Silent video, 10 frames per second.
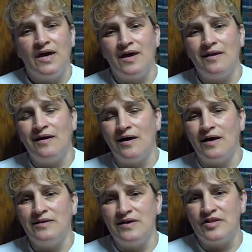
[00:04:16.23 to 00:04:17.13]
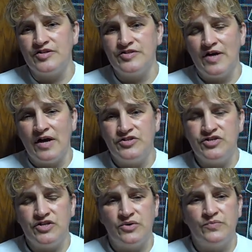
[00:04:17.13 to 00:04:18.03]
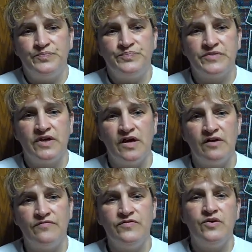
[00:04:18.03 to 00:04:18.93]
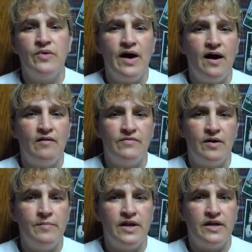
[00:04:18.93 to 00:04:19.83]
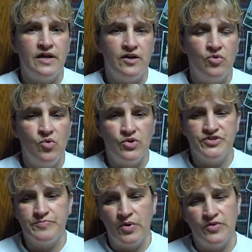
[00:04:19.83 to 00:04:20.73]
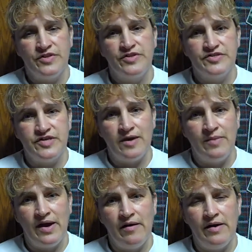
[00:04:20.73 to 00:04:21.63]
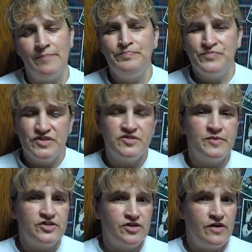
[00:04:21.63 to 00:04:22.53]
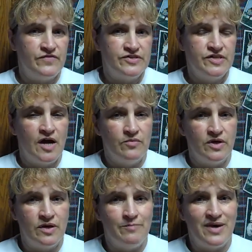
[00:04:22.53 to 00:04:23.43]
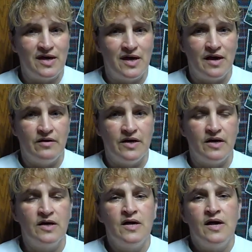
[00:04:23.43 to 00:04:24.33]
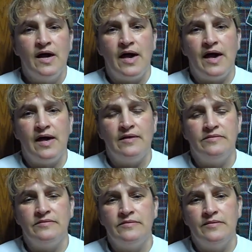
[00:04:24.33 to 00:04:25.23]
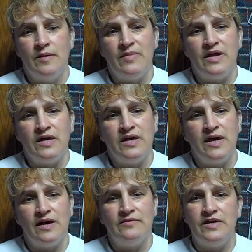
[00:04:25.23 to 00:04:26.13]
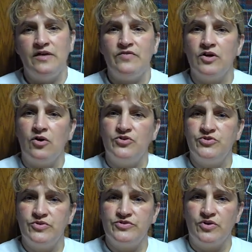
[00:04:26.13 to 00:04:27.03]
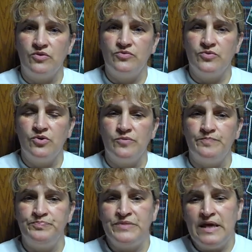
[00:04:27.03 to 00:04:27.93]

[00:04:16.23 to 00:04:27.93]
And on the other side too, if you have a mini and a horse both in the same area, especially if it's not a really big area, and the mini can't leave and go to his own room,